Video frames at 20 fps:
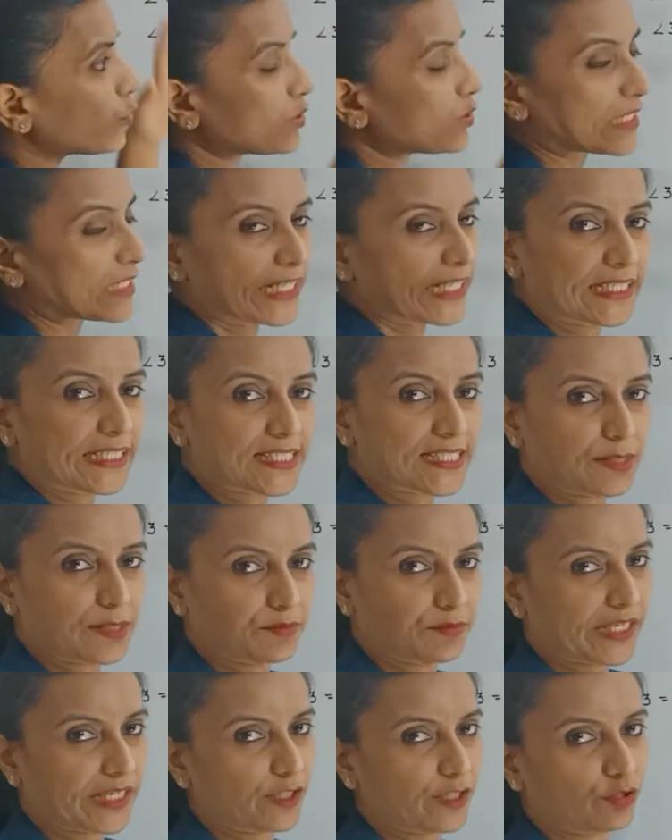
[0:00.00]
will get some
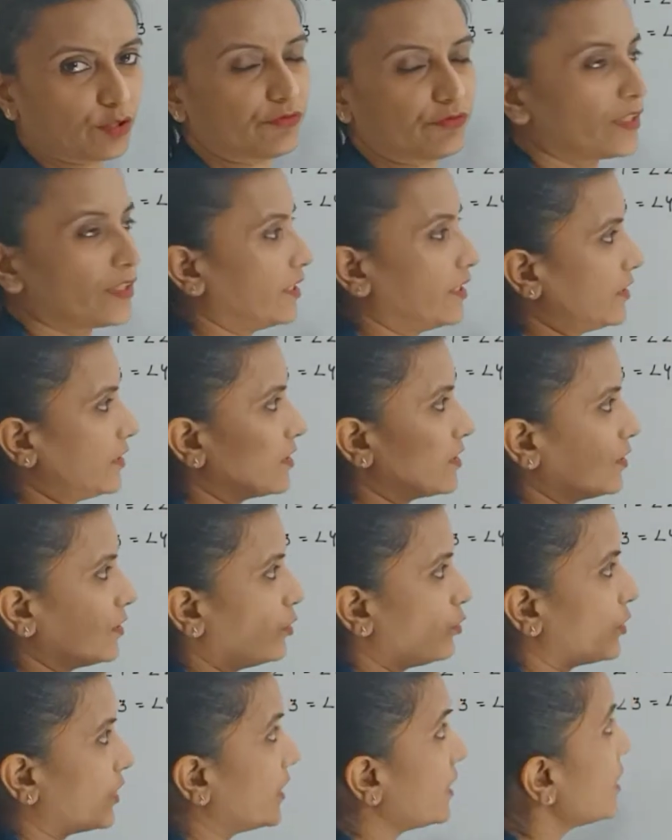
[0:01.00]
kind of hint.
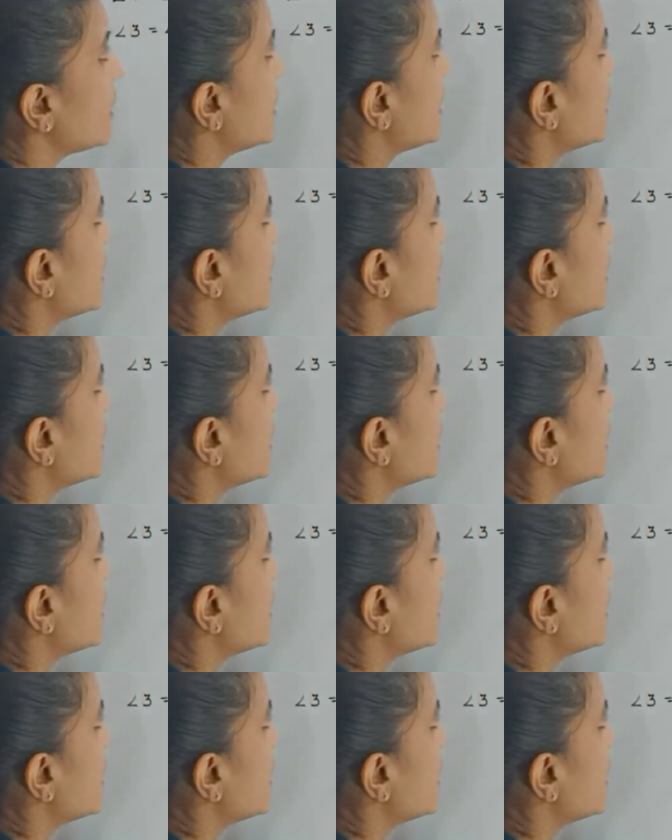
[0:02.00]
Okay.